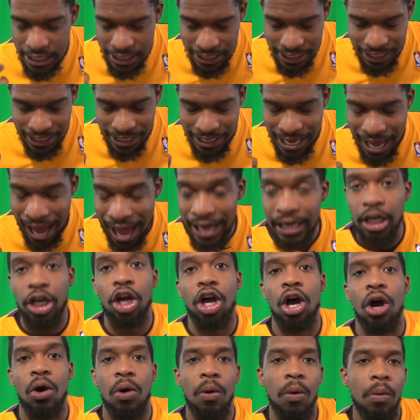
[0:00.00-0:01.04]
You gotta
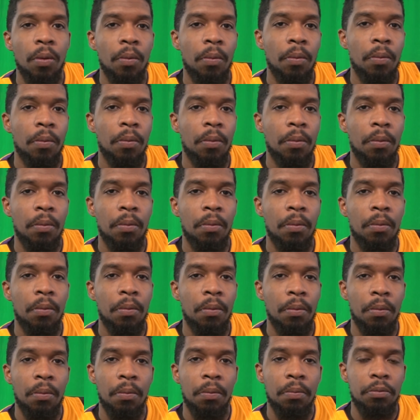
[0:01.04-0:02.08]
go.
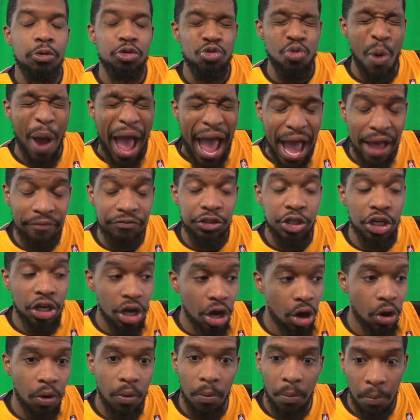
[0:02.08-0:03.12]
You have to
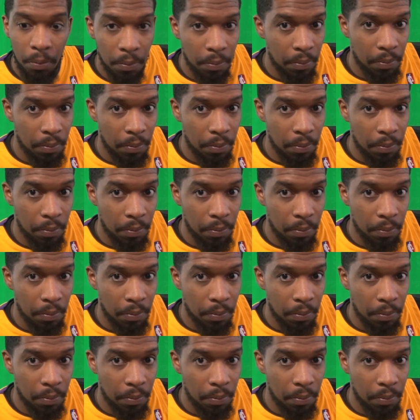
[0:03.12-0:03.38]
go.